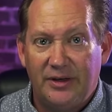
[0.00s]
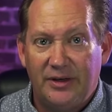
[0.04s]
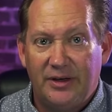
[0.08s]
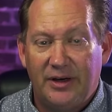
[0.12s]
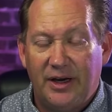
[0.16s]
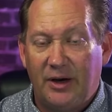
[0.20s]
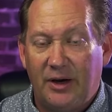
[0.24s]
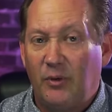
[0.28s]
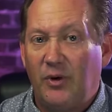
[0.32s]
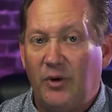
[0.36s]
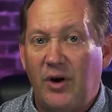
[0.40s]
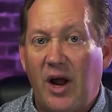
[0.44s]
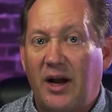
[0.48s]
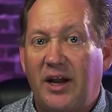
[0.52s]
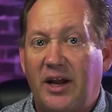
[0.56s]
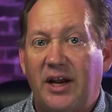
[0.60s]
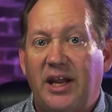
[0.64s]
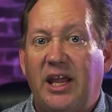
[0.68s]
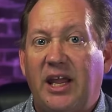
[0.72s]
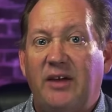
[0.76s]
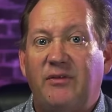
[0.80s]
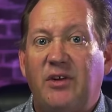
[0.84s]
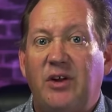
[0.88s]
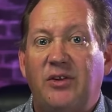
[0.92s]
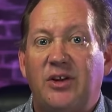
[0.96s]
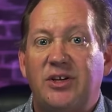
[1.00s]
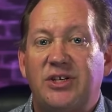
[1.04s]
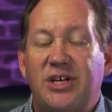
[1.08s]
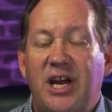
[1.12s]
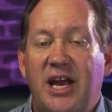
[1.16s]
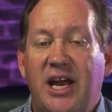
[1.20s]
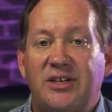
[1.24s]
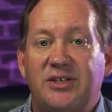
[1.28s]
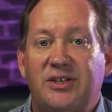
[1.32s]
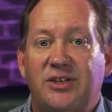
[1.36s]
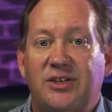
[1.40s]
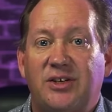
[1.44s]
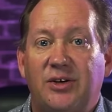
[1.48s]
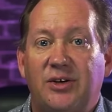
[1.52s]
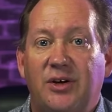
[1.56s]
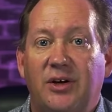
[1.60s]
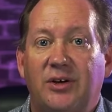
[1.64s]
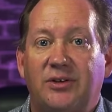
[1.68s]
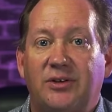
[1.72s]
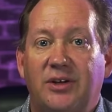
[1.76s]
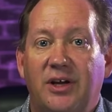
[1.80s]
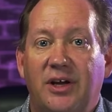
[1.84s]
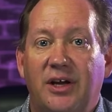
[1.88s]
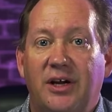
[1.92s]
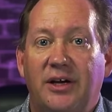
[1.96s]
And we're not going to give you the chance to do your
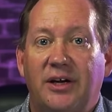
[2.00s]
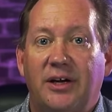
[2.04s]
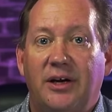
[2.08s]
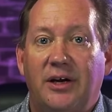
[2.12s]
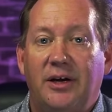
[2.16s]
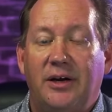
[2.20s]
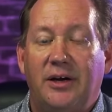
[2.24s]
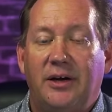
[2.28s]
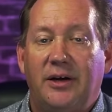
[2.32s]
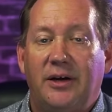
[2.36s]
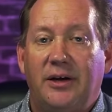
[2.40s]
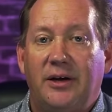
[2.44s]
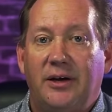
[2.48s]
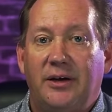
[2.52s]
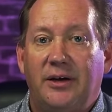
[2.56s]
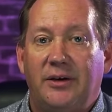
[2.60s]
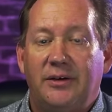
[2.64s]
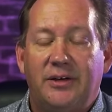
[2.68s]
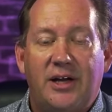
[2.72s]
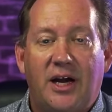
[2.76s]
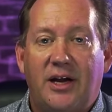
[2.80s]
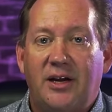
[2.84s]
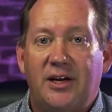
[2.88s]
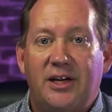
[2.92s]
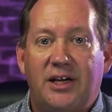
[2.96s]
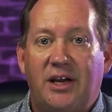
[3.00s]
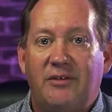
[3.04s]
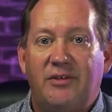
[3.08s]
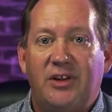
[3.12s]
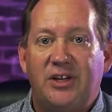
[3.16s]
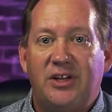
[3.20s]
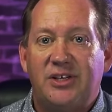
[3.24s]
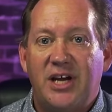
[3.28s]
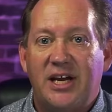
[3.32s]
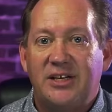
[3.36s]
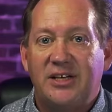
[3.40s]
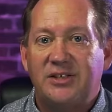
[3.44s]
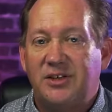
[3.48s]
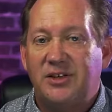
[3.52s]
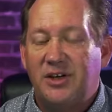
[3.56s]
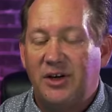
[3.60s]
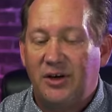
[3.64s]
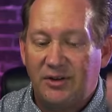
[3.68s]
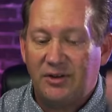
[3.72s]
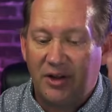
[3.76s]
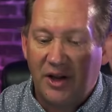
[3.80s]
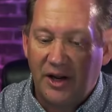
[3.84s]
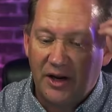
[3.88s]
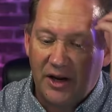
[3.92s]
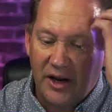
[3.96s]
thing. Not going to give you the chance to do your
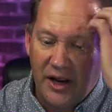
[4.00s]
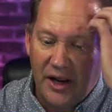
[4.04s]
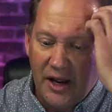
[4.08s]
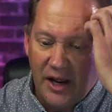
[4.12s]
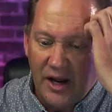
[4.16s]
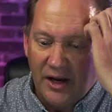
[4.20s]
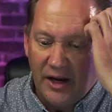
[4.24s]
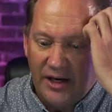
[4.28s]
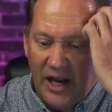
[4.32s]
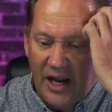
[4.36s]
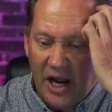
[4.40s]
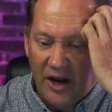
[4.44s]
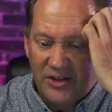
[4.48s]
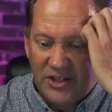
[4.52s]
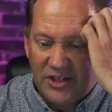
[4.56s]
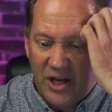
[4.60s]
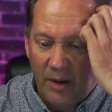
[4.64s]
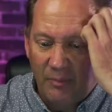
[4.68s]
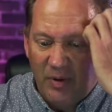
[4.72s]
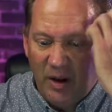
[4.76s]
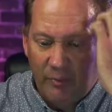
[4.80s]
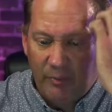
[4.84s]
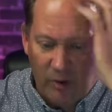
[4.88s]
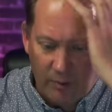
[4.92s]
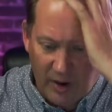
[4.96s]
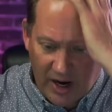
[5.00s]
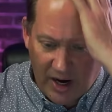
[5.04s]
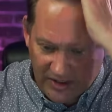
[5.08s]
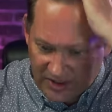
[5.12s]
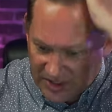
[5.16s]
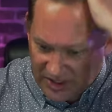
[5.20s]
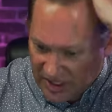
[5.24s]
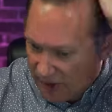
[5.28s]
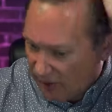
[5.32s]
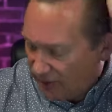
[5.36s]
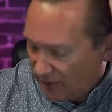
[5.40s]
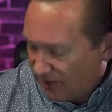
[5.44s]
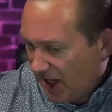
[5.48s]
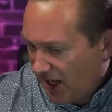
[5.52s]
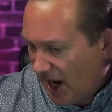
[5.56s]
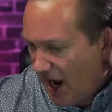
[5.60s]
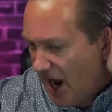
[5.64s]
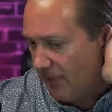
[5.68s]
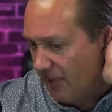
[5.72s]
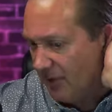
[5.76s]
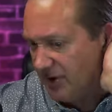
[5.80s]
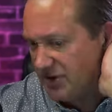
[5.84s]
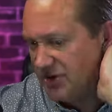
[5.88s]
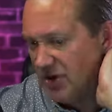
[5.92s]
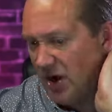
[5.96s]
thing. Now, some people might say, well, yeah,
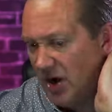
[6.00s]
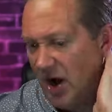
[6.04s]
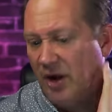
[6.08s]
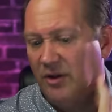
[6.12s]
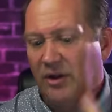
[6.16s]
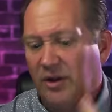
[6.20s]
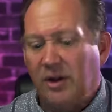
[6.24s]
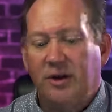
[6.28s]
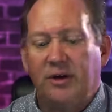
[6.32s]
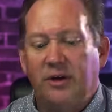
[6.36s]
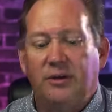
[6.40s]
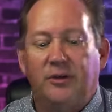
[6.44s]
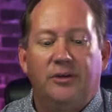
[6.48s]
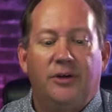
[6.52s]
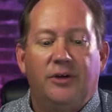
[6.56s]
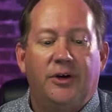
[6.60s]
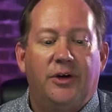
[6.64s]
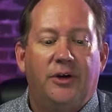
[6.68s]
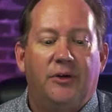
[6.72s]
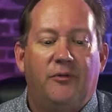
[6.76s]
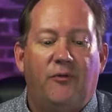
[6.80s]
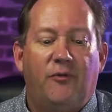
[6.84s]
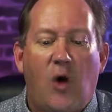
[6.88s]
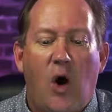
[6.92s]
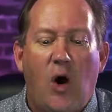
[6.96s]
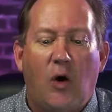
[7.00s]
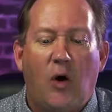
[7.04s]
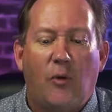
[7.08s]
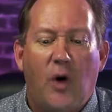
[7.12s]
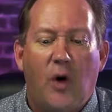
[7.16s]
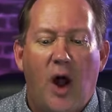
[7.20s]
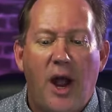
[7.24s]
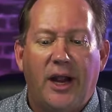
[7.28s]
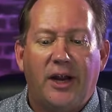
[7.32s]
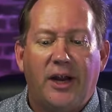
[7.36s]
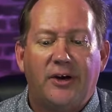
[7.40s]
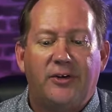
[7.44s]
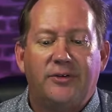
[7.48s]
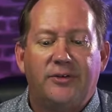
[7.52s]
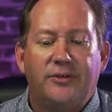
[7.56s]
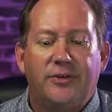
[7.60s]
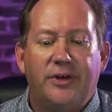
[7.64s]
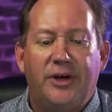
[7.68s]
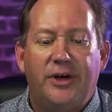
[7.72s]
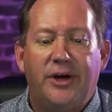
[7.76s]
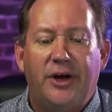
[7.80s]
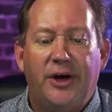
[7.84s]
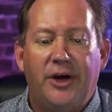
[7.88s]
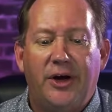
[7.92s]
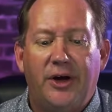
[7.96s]
but Sean, the far right,
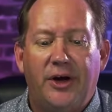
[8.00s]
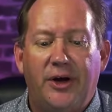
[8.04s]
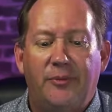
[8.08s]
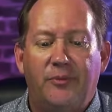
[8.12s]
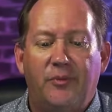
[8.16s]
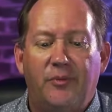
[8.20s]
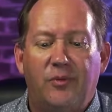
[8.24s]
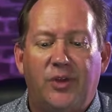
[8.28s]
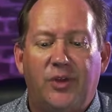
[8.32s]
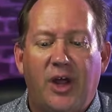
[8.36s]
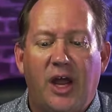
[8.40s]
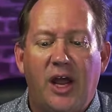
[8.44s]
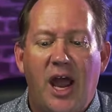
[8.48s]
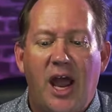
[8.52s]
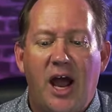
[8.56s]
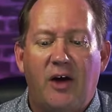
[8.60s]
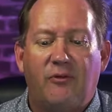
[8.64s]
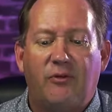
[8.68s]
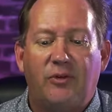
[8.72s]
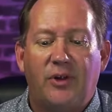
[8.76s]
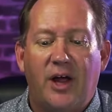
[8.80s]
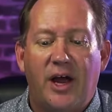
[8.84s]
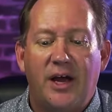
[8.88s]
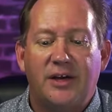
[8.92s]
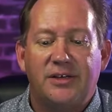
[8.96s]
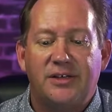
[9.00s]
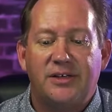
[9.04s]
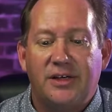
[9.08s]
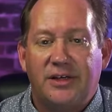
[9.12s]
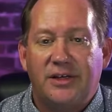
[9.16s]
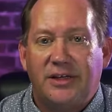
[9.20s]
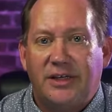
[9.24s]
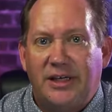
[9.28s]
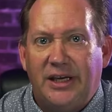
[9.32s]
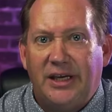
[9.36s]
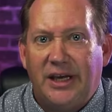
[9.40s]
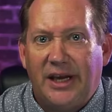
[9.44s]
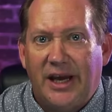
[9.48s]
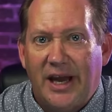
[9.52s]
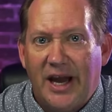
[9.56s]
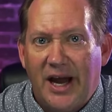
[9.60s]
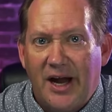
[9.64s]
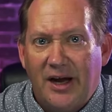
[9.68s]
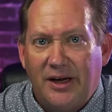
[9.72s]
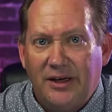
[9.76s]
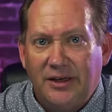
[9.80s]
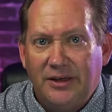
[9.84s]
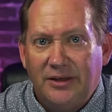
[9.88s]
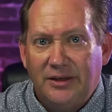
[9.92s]
they have flags. Yeah.